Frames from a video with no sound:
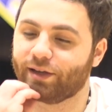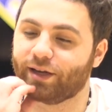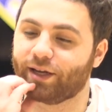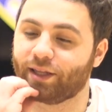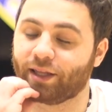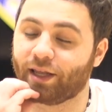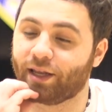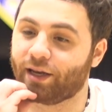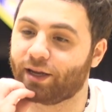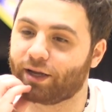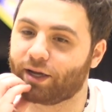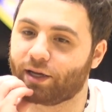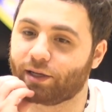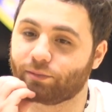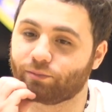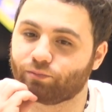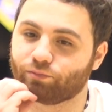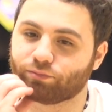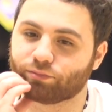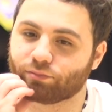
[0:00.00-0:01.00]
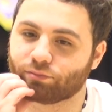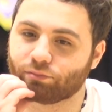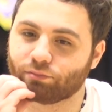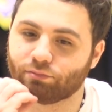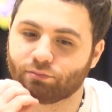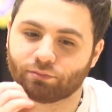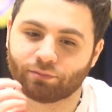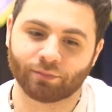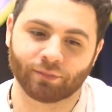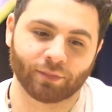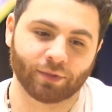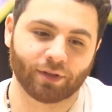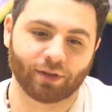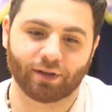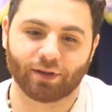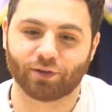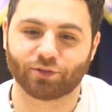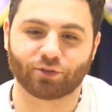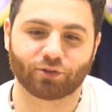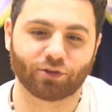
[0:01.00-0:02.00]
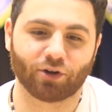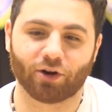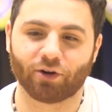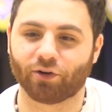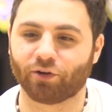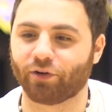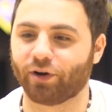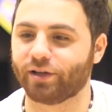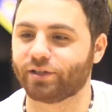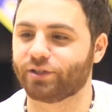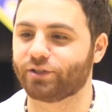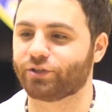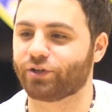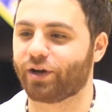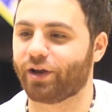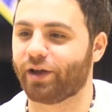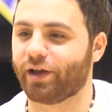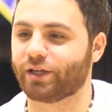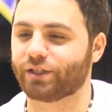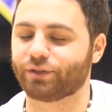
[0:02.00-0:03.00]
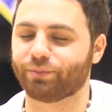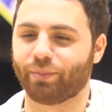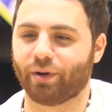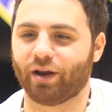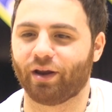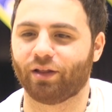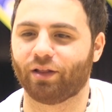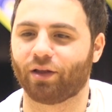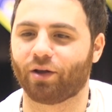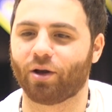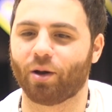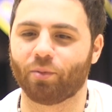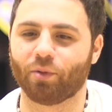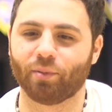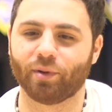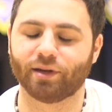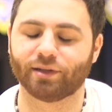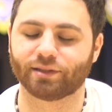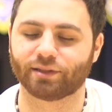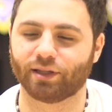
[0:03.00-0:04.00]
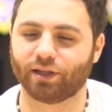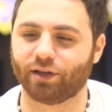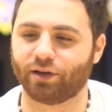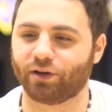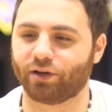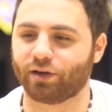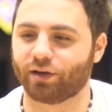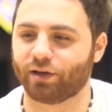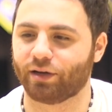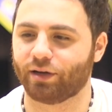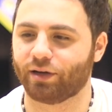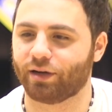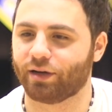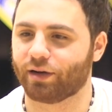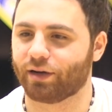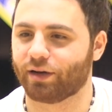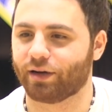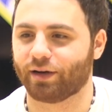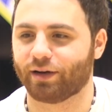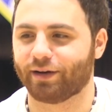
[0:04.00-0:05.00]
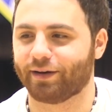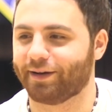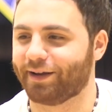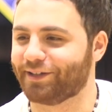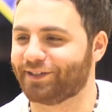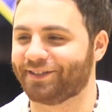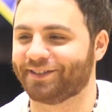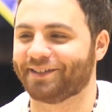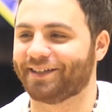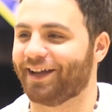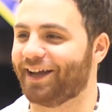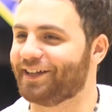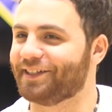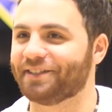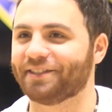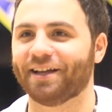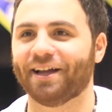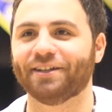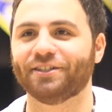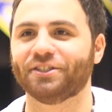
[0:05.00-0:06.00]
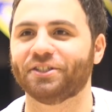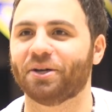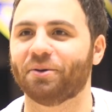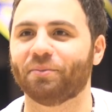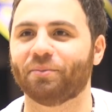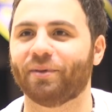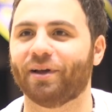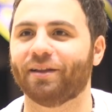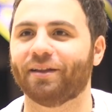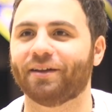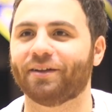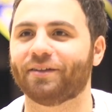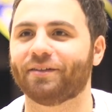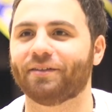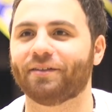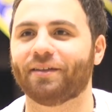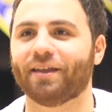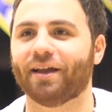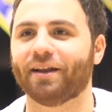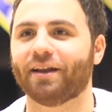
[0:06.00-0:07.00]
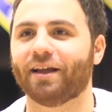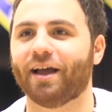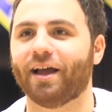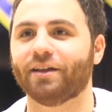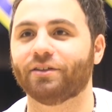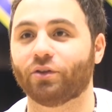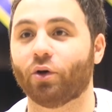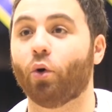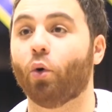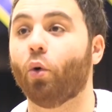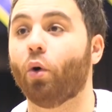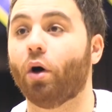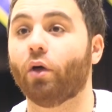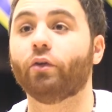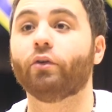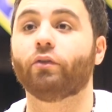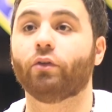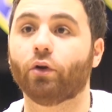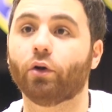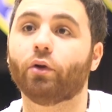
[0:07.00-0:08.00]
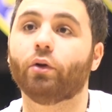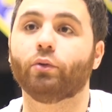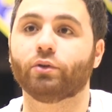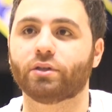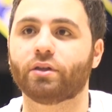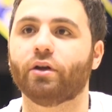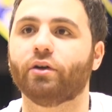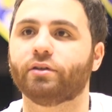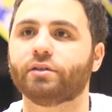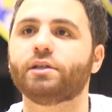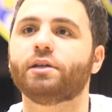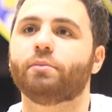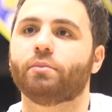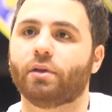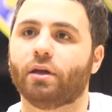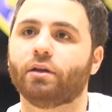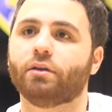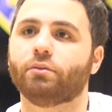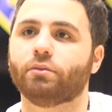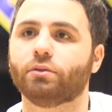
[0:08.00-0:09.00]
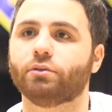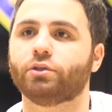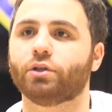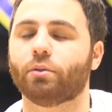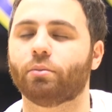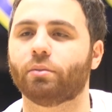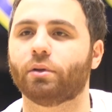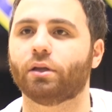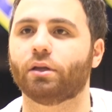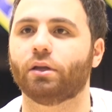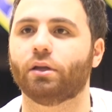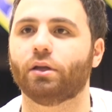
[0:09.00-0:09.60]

And then I was talking crazy trash. Probably like a couple minutes later, I just got jumped by like 10 guys. It was their team that jumped me.